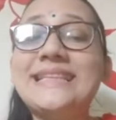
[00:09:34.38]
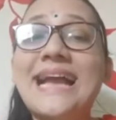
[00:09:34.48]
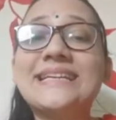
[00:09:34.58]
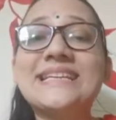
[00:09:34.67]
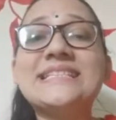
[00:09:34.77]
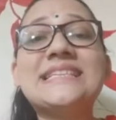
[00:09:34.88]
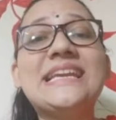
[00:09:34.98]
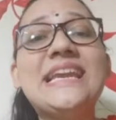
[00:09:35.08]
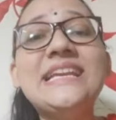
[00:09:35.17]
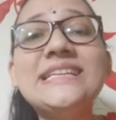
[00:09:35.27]
that is the
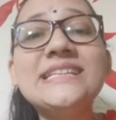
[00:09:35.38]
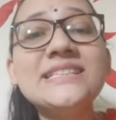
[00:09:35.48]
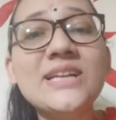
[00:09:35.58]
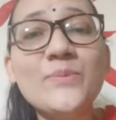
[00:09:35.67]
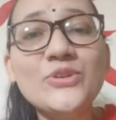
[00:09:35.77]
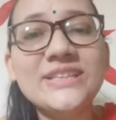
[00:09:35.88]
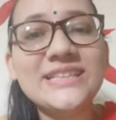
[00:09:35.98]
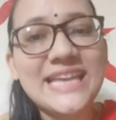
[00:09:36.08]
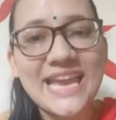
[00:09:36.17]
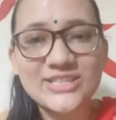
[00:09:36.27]
Indian
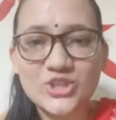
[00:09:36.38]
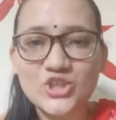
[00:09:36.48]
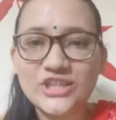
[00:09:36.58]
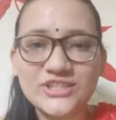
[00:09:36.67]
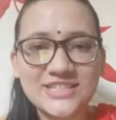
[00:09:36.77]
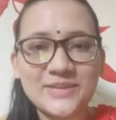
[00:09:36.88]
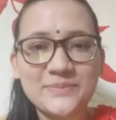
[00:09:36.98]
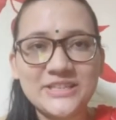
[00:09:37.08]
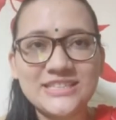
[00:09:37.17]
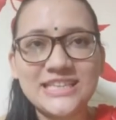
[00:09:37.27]
Commodity Exchange
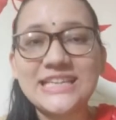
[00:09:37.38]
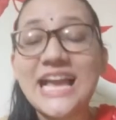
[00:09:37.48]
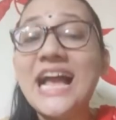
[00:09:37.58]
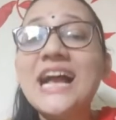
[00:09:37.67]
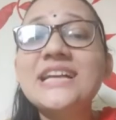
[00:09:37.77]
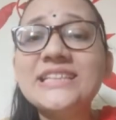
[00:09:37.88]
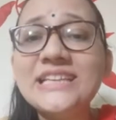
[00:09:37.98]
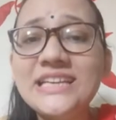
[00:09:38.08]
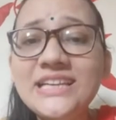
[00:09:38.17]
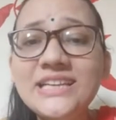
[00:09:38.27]
Limited.
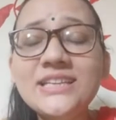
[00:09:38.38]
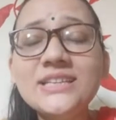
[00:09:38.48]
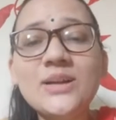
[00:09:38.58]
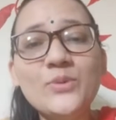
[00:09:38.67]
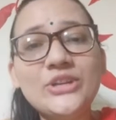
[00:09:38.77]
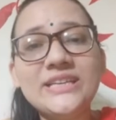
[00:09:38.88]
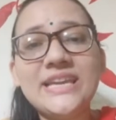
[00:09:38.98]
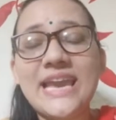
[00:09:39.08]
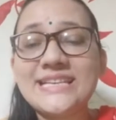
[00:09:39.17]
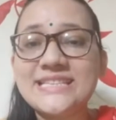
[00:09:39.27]
The Indian
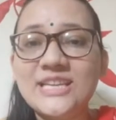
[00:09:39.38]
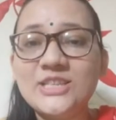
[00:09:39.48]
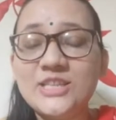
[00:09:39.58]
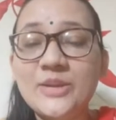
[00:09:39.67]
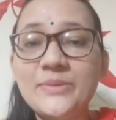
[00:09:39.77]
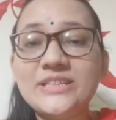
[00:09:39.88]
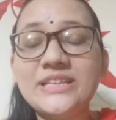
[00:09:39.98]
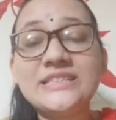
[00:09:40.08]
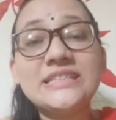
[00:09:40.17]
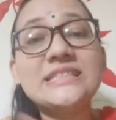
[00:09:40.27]
Commodity Exchange
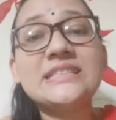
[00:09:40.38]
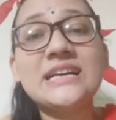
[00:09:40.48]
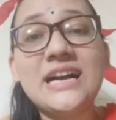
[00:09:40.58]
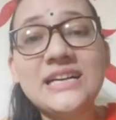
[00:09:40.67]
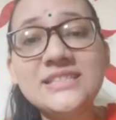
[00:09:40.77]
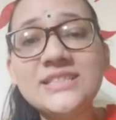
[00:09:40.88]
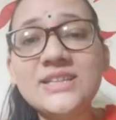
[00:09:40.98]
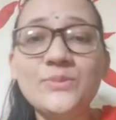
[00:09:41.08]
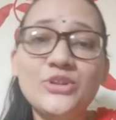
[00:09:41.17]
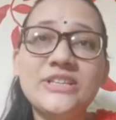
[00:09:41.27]
Limited is the other
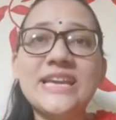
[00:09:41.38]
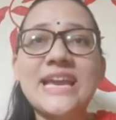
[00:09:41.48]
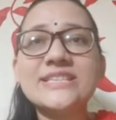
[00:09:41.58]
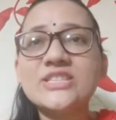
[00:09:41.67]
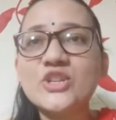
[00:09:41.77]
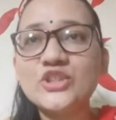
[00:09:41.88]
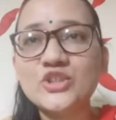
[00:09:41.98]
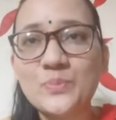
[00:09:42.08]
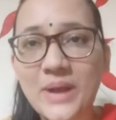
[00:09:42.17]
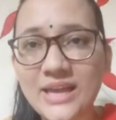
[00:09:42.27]
commodity
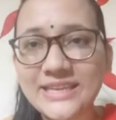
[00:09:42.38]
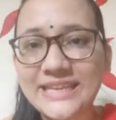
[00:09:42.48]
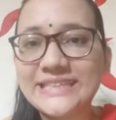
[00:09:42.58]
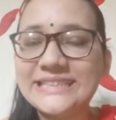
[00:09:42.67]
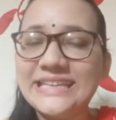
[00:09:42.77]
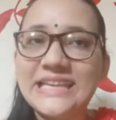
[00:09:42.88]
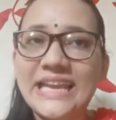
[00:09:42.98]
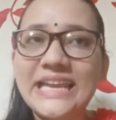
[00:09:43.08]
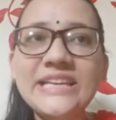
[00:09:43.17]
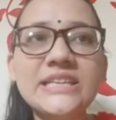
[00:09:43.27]
exchange market in
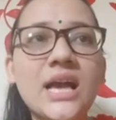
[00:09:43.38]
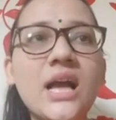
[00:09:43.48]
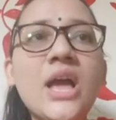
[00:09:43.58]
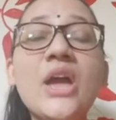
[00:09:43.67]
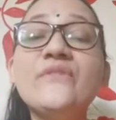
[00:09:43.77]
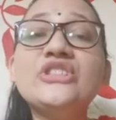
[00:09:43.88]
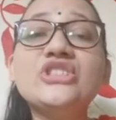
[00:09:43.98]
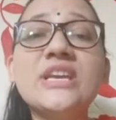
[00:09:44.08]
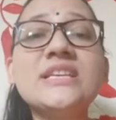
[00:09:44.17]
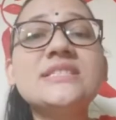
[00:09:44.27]
India,
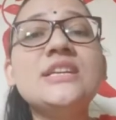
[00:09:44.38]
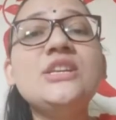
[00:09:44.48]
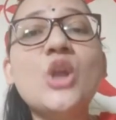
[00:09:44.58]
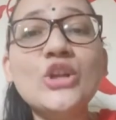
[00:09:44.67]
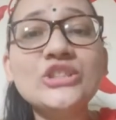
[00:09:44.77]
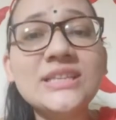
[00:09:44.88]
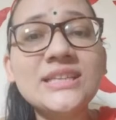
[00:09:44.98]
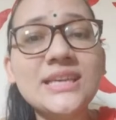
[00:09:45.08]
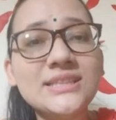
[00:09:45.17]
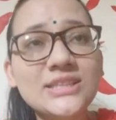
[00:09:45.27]
which is the
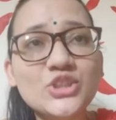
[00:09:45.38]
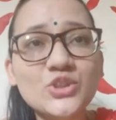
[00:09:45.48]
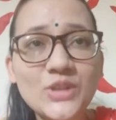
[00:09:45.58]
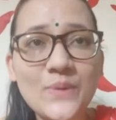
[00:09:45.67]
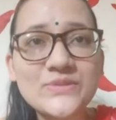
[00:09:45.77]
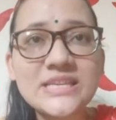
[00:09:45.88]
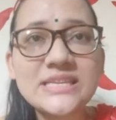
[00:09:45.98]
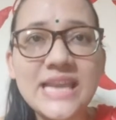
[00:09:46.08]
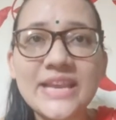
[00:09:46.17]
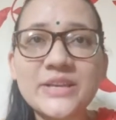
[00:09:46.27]
launching in the
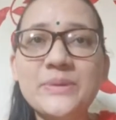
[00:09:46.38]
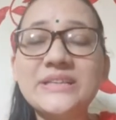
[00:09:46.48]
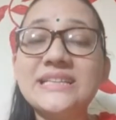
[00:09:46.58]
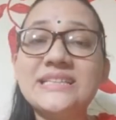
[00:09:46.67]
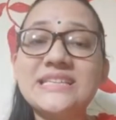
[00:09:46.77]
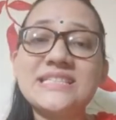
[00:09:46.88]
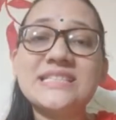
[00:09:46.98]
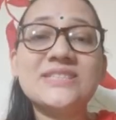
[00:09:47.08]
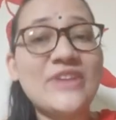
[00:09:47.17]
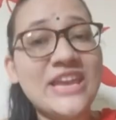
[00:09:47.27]
2009, but it
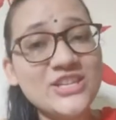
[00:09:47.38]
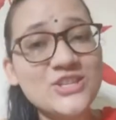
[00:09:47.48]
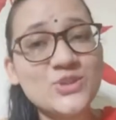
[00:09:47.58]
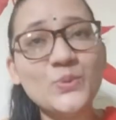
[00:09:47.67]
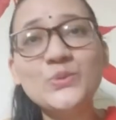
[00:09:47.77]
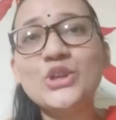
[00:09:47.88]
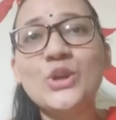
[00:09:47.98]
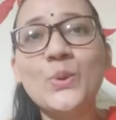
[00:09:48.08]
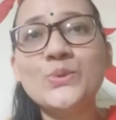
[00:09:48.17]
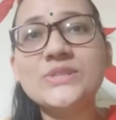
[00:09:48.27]
is very soon
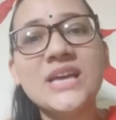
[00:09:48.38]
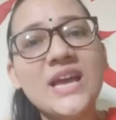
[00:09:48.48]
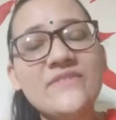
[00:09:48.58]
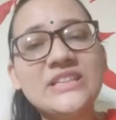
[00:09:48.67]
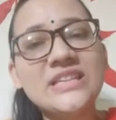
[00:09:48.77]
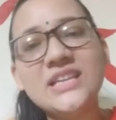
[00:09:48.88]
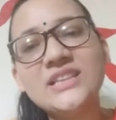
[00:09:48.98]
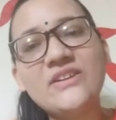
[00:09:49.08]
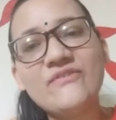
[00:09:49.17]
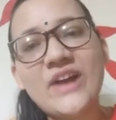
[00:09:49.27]
close within
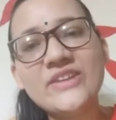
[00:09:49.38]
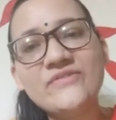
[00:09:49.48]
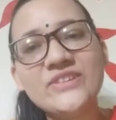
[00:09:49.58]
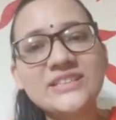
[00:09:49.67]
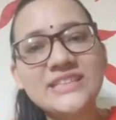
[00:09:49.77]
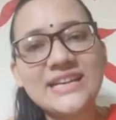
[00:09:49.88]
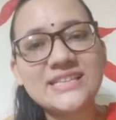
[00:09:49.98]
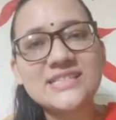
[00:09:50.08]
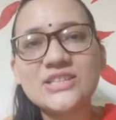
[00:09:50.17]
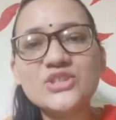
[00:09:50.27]
in the 5 year,
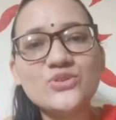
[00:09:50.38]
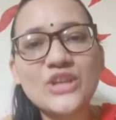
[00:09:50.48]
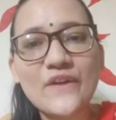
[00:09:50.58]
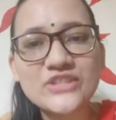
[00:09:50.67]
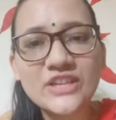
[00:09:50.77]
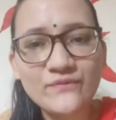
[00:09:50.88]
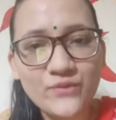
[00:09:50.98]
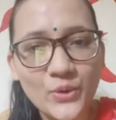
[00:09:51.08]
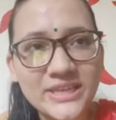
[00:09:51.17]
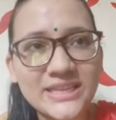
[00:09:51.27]
that is the
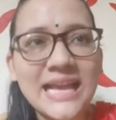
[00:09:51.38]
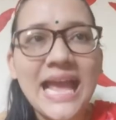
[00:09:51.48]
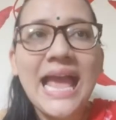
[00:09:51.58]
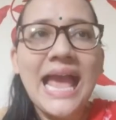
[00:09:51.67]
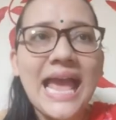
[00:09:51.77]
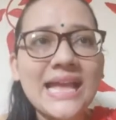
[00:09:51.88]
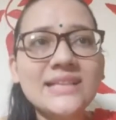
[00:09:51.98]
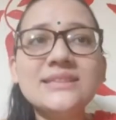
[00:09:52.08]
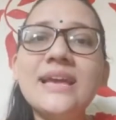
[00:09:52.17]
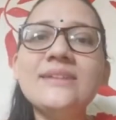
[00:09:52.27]
2014.
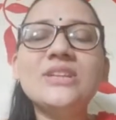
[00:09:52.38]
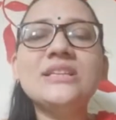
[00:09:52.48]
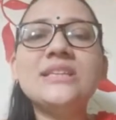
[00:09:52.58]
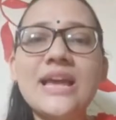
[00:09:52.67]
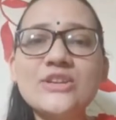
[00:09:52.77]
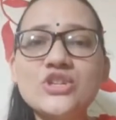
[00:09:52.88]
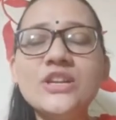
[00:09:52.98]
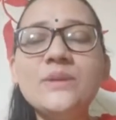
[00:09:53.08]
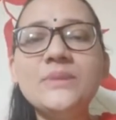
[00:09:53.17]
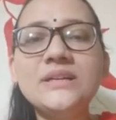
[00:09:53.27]
And then the
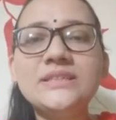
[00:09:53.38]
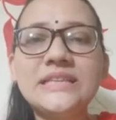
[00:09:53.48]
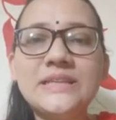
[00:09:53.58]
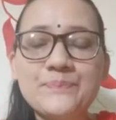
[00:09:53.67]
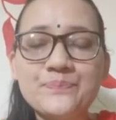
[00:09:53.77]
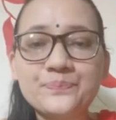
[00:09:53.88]
National Multi